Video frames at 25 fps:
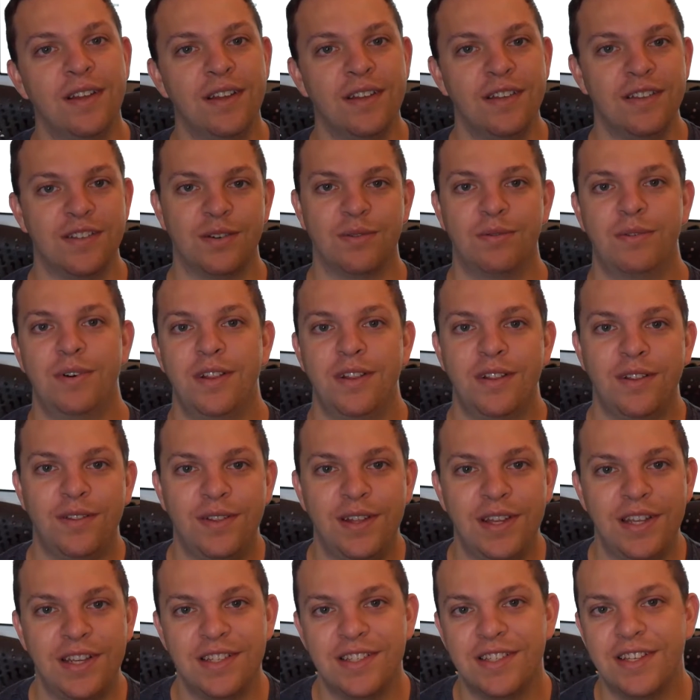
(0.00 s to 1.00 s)
So one of the
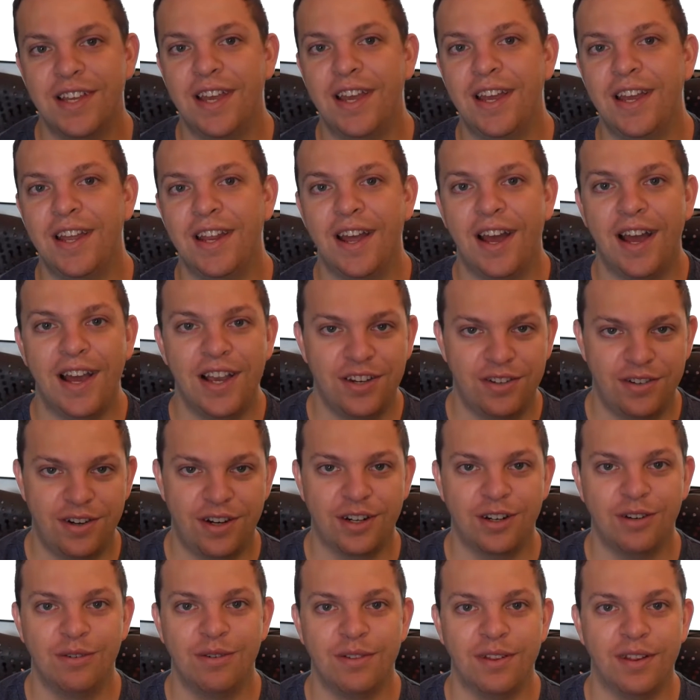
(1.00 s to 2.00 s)
things that I
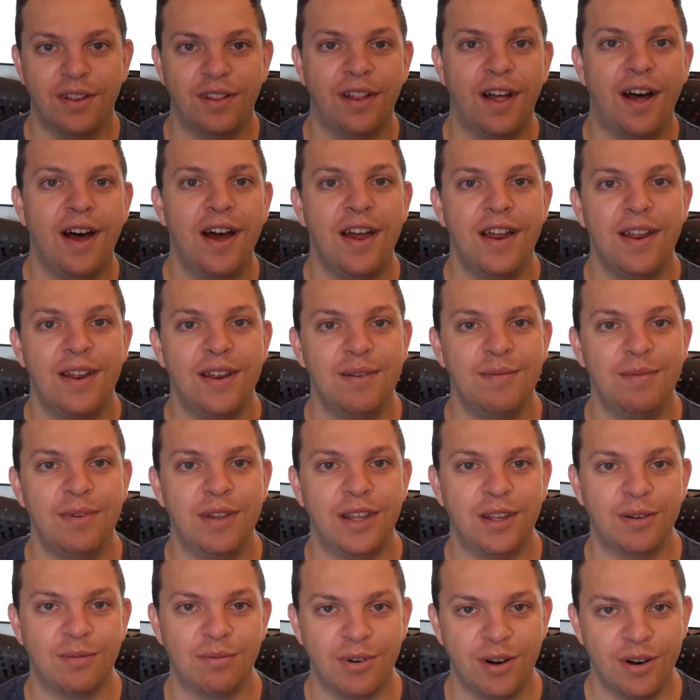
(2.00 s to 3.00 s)
struggle with a lot,
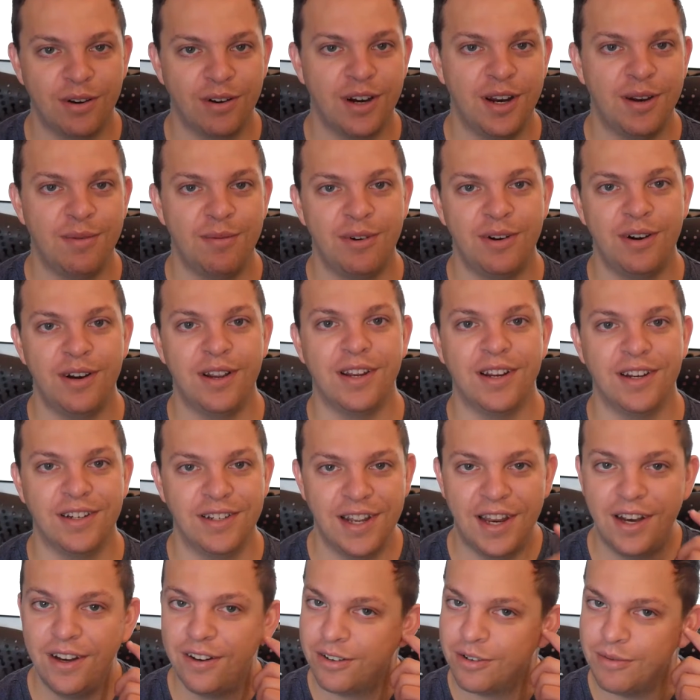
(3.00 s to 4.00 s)
being a programmer and a
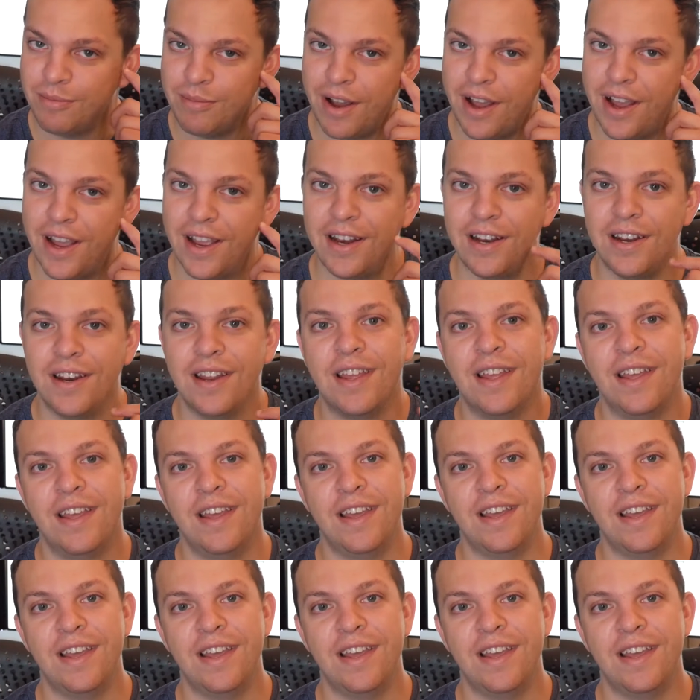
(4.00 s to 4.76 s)
technical mind,